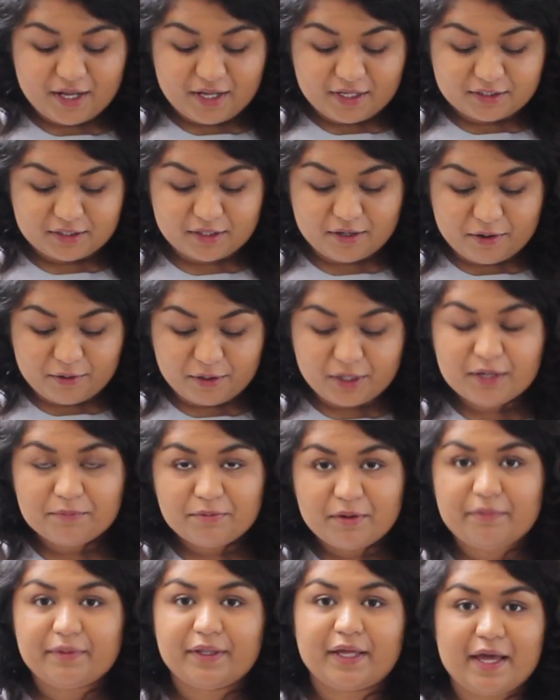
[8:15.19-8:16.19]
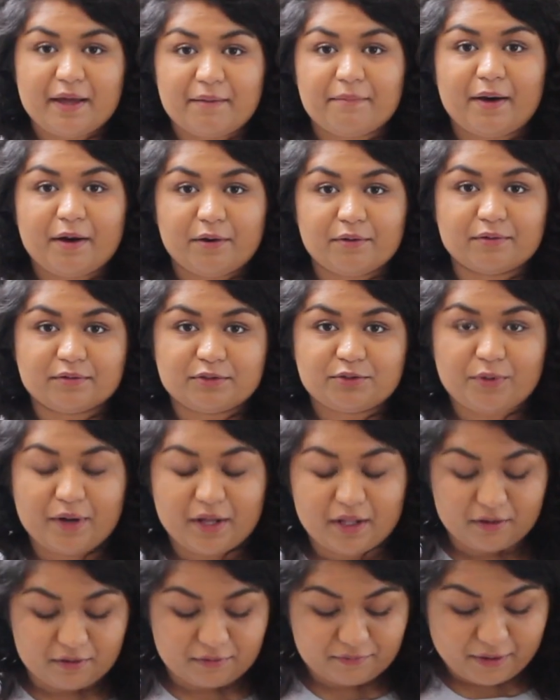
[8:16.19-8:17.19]
So you can probably get about
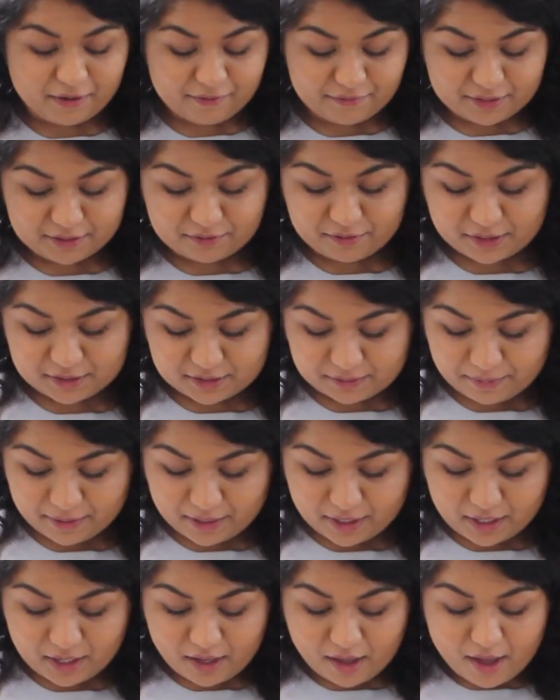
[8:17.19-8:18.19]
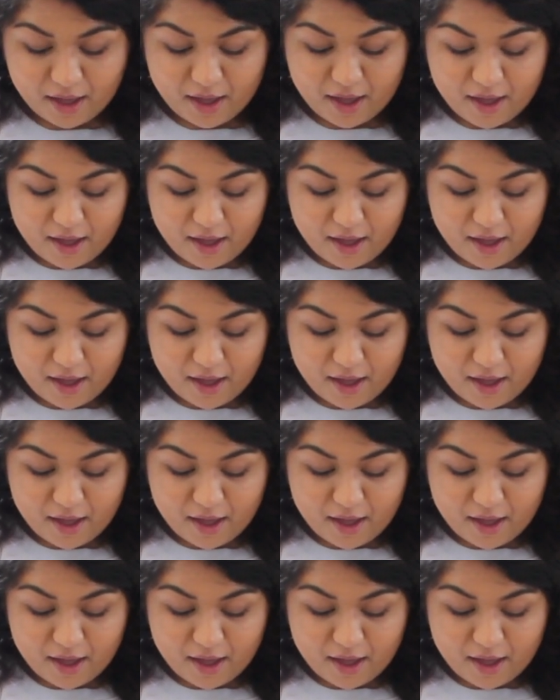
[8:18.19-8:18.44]
12 out of this recipe.